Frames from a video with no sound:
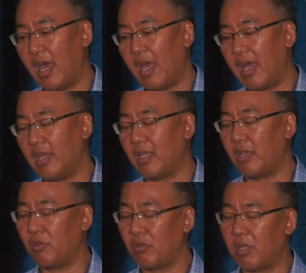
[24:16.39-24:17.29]
and
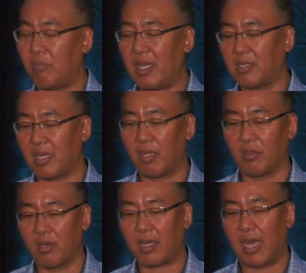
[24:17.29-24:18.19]
you can basically
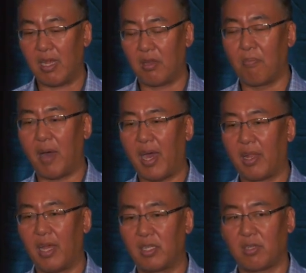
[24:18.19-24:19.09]
look at your
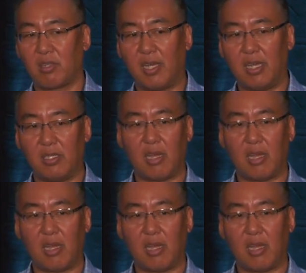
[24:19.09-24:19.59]
biological age.